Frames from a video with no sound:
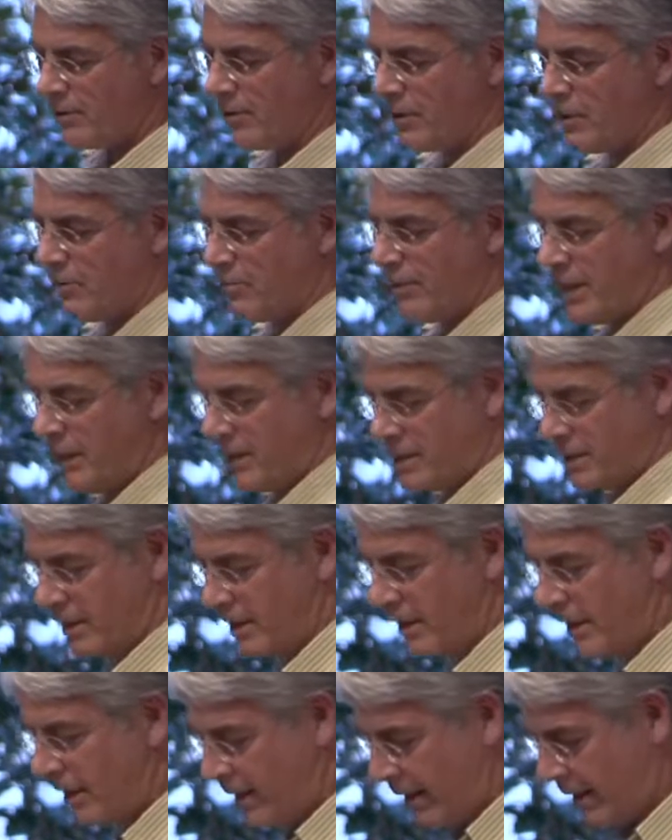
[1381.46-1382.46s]
occupation,
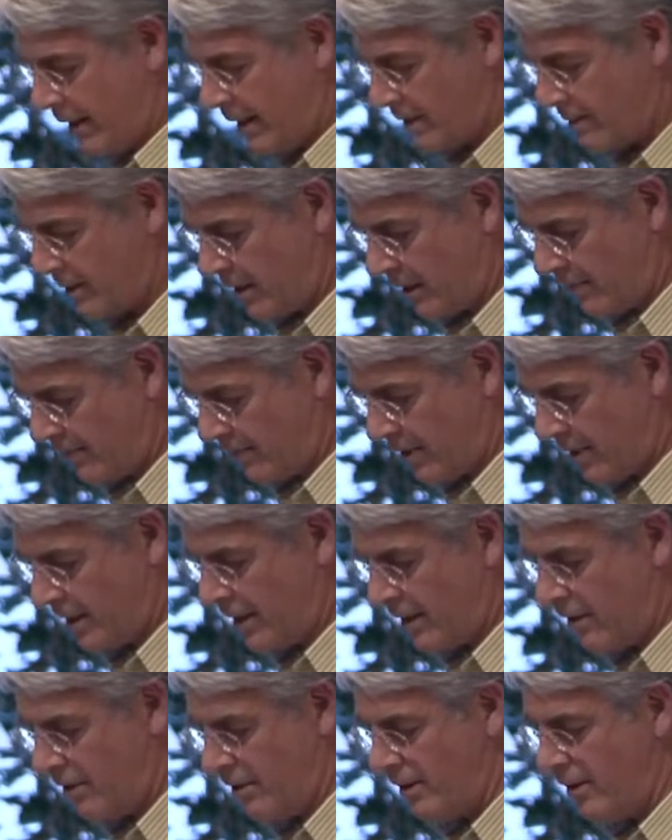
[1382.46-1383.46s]
outside of their
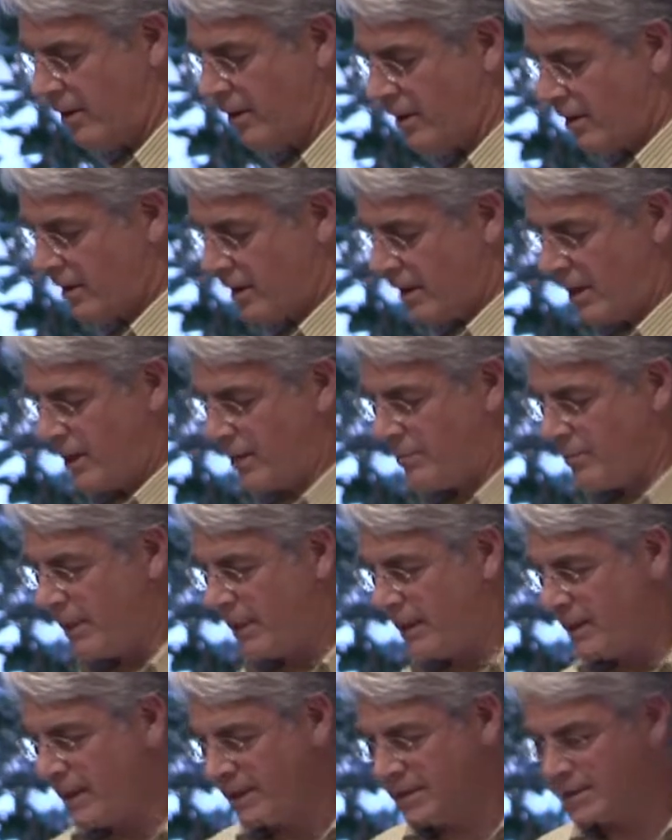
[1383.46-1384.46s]
current, in many
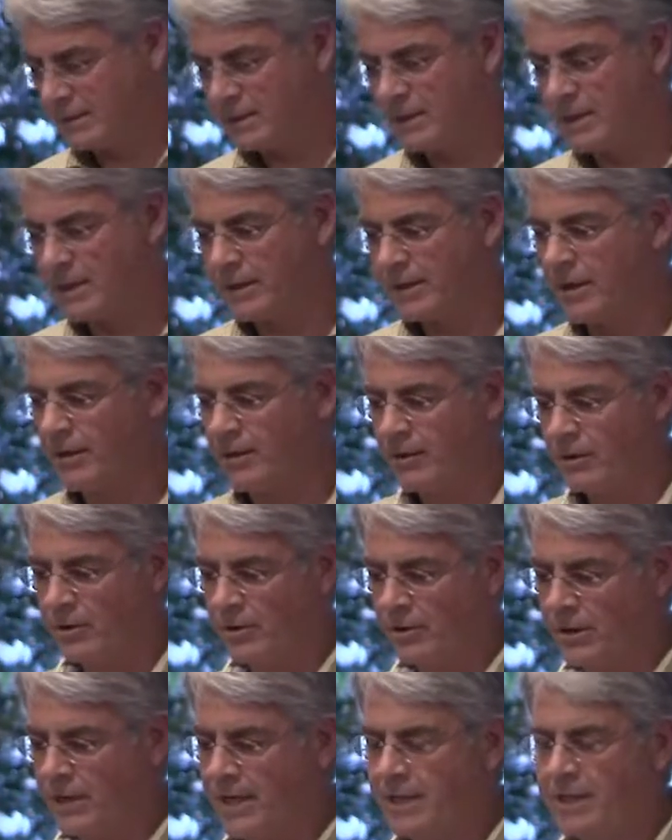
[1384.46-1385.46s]
cases, their current
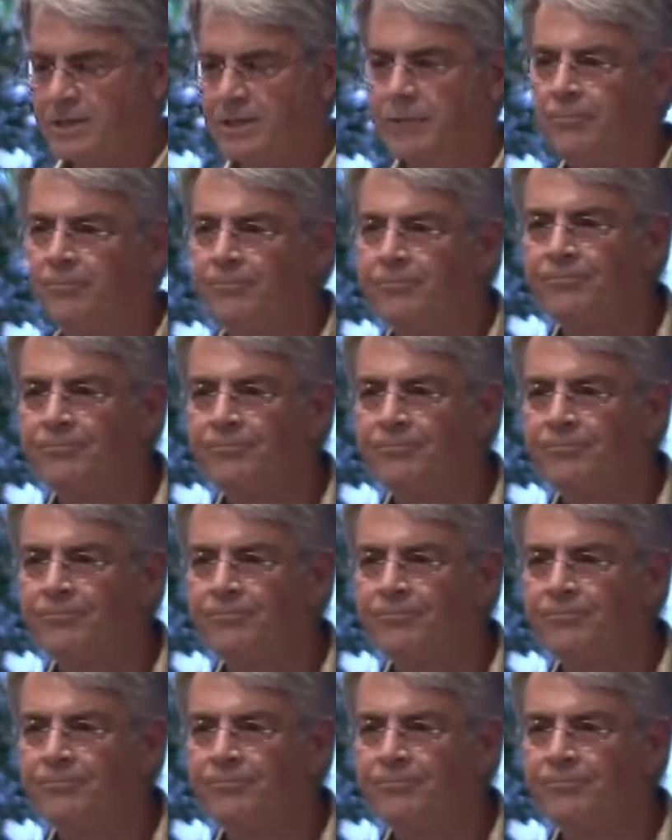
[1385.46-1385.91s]
location.